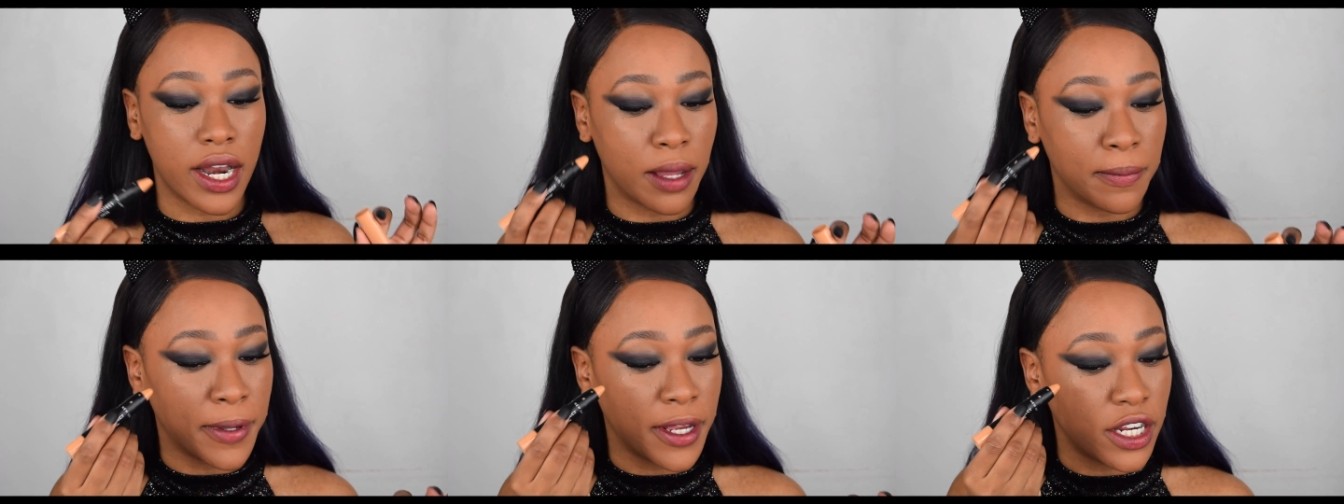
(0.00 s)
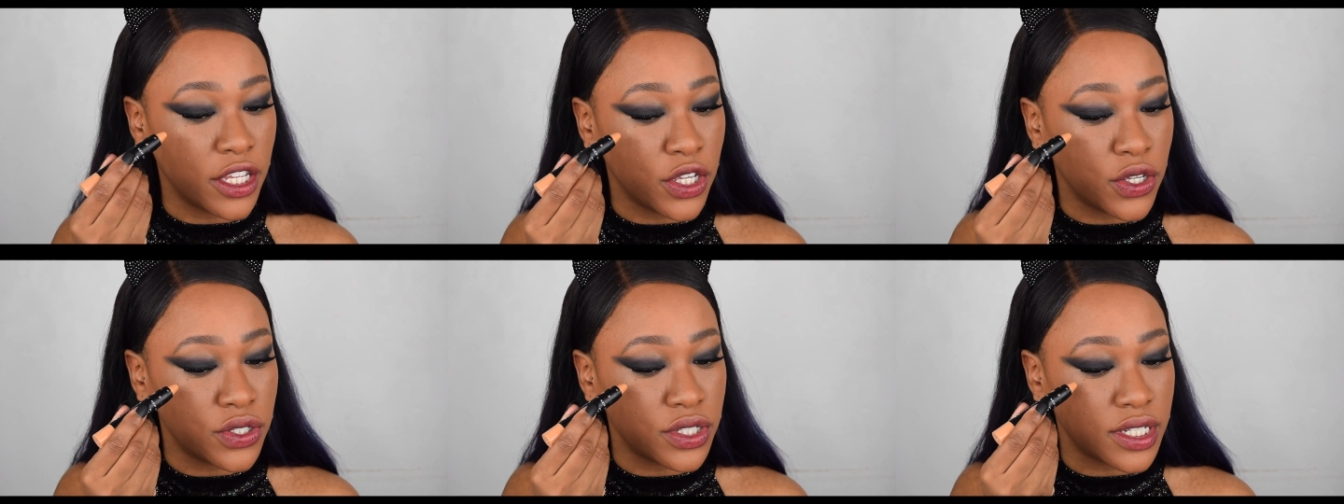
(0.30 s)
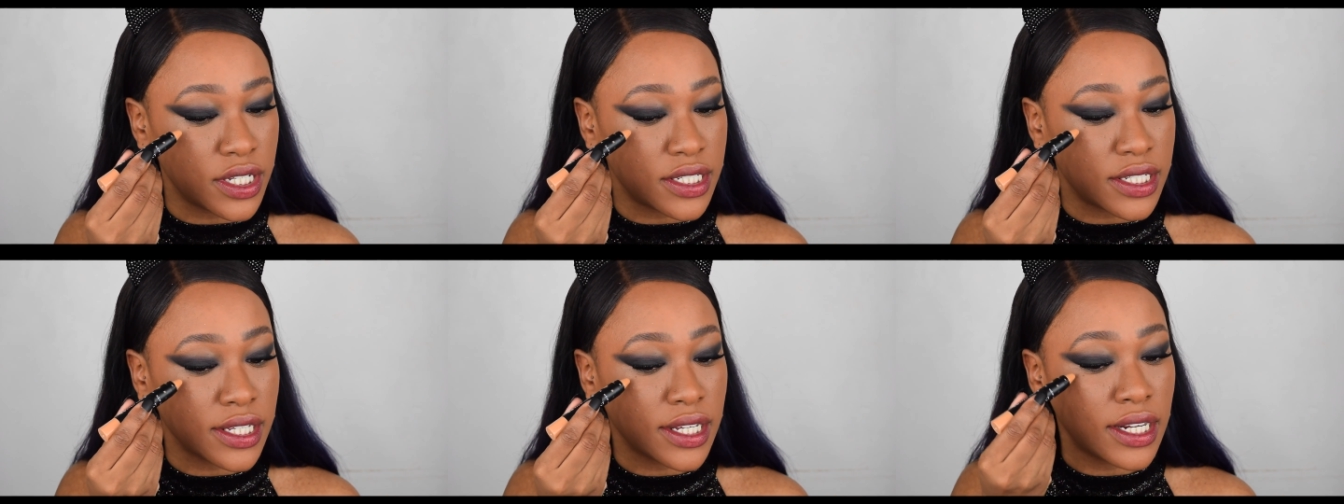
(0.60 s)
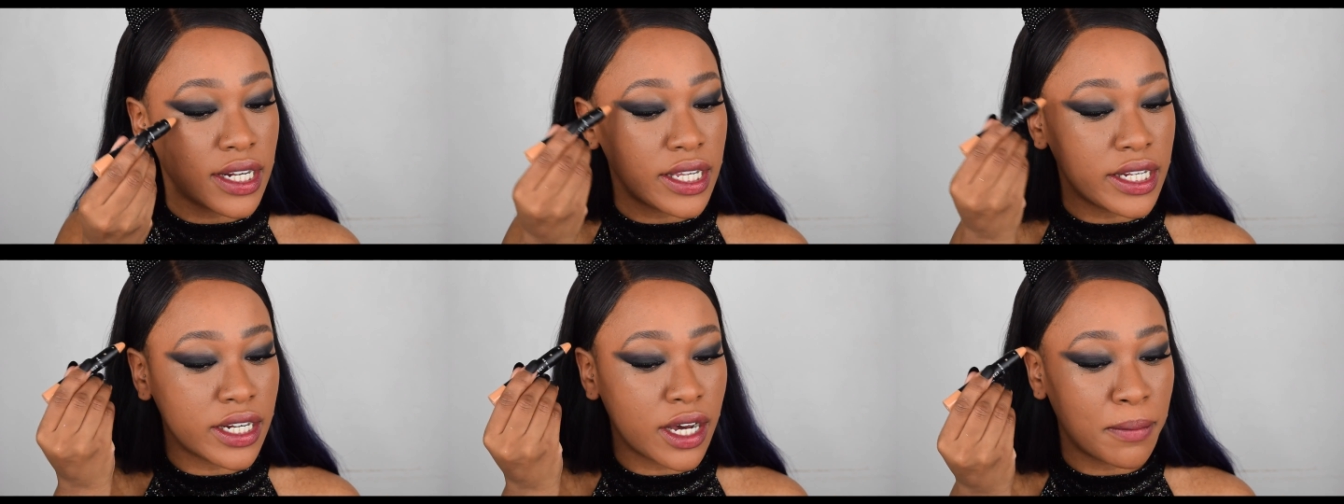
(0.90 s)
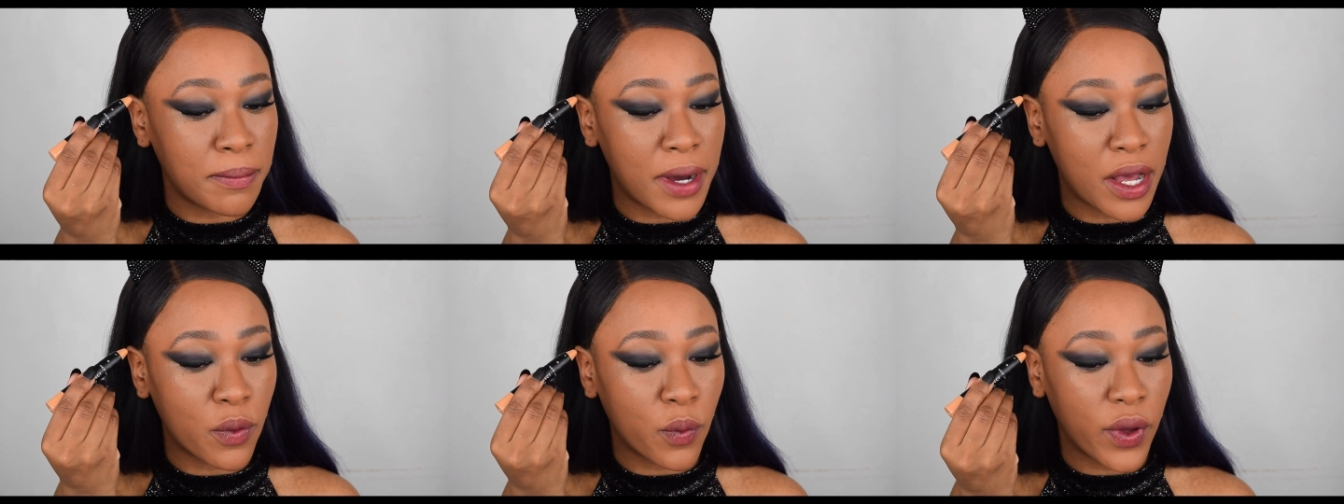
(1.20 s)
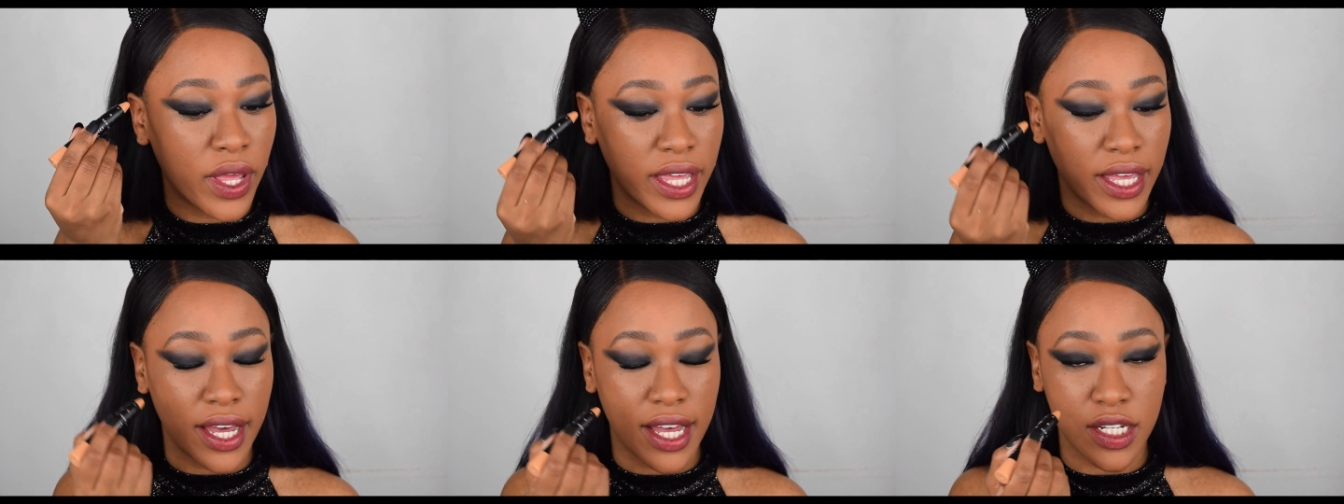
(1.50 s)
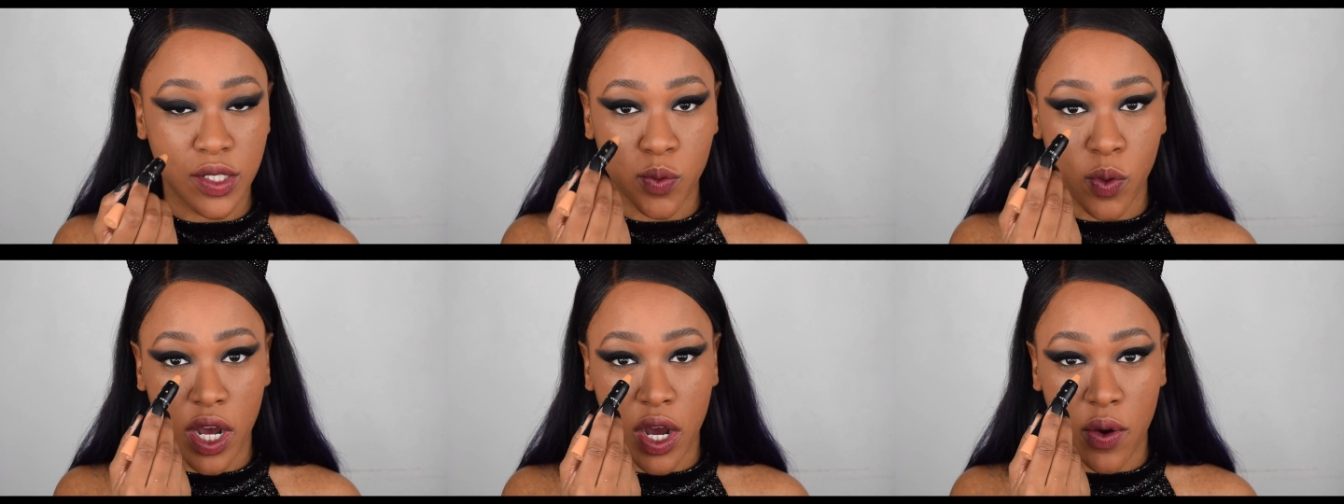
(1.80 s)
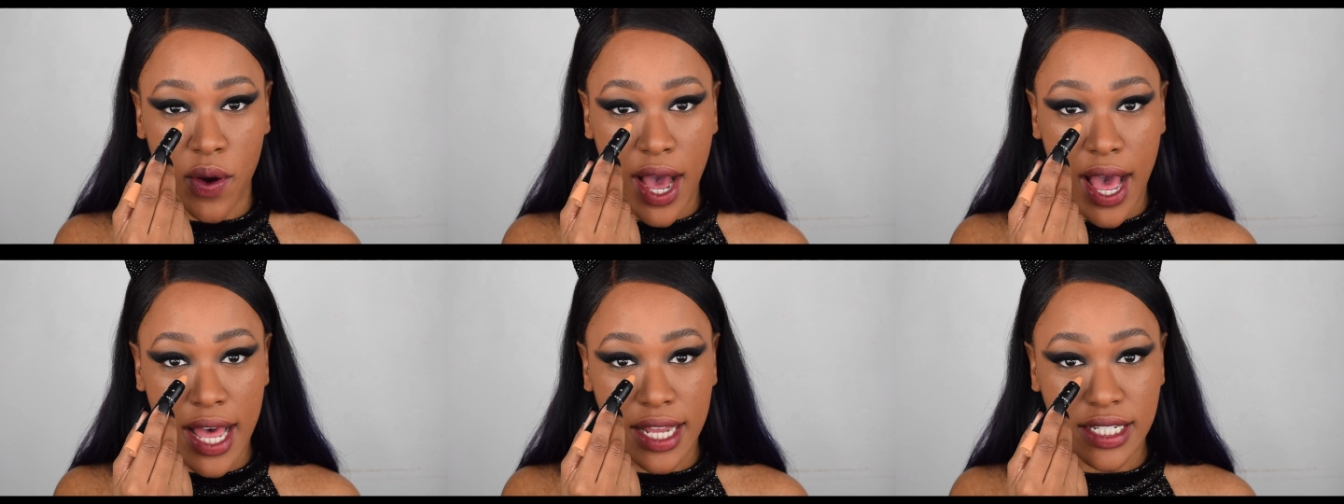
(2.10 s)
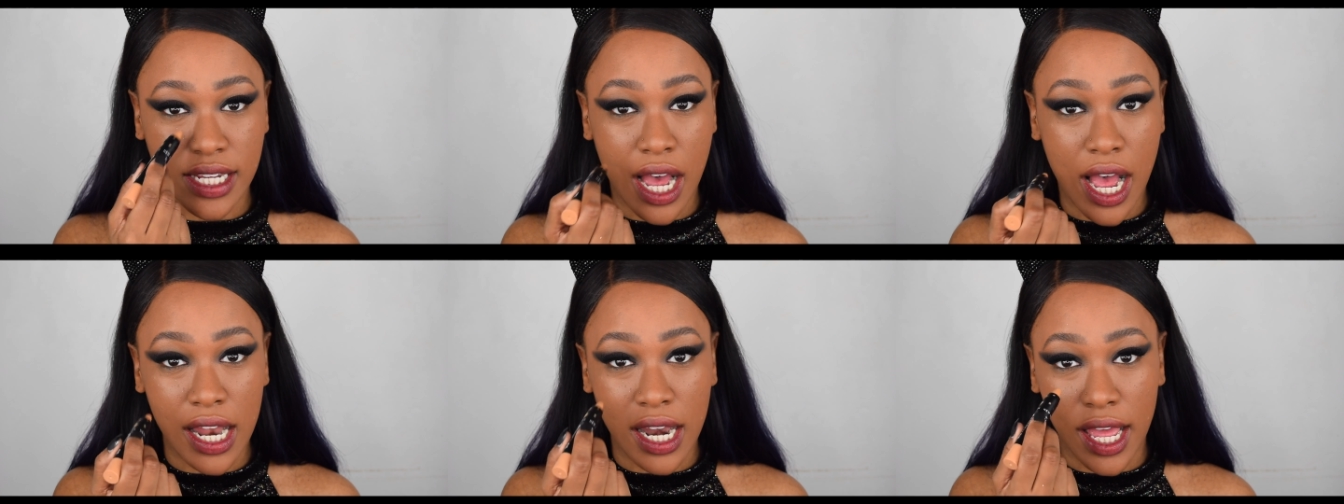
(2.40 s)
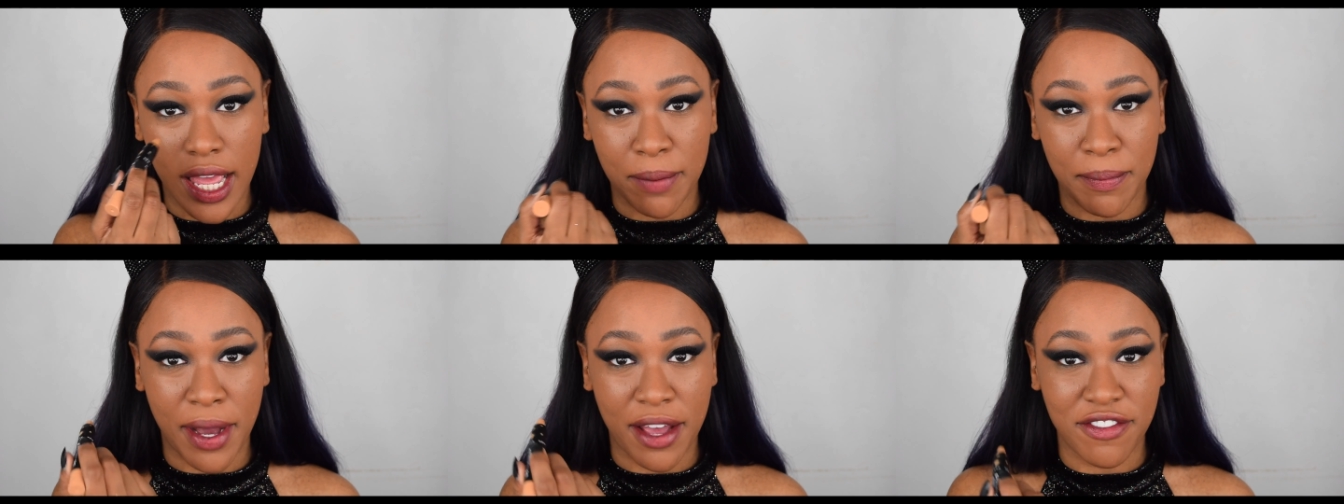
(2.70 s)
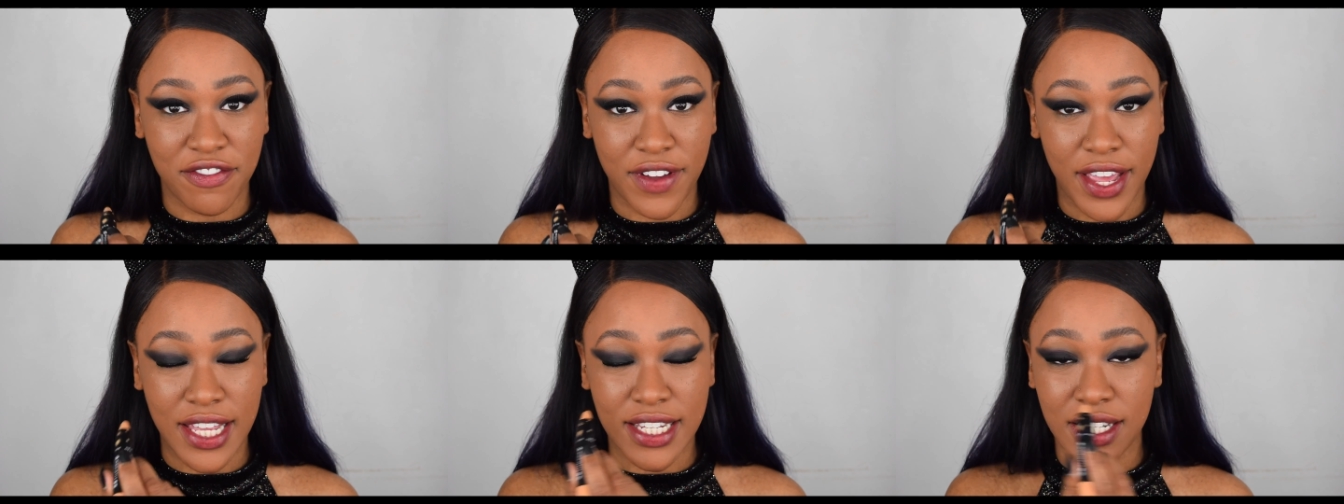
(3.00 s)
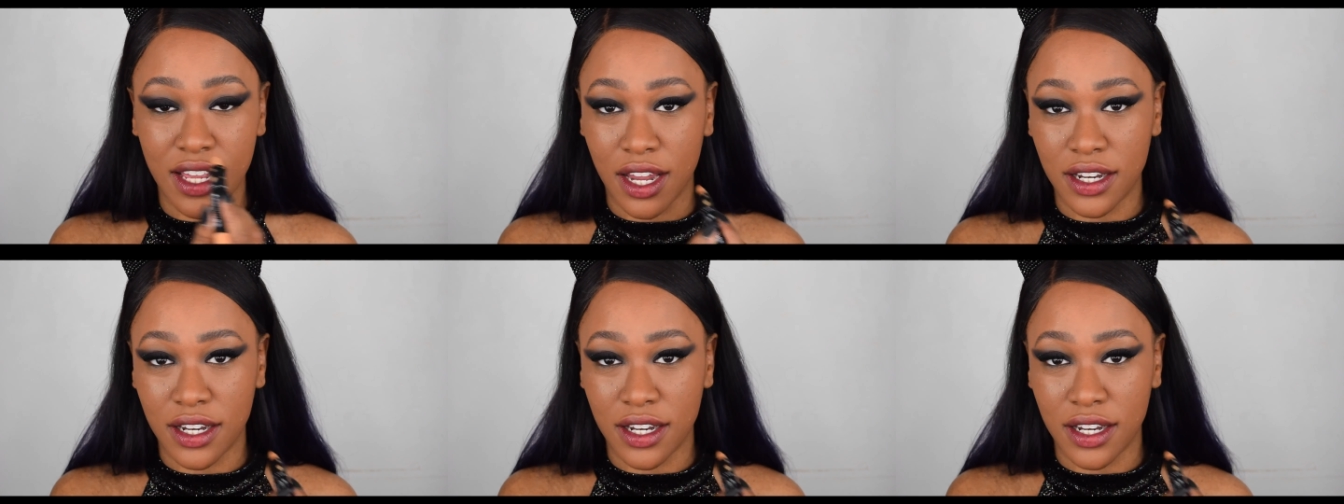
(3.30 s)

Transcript: and I'm going to use this to clean up my wing as well as highlight my face,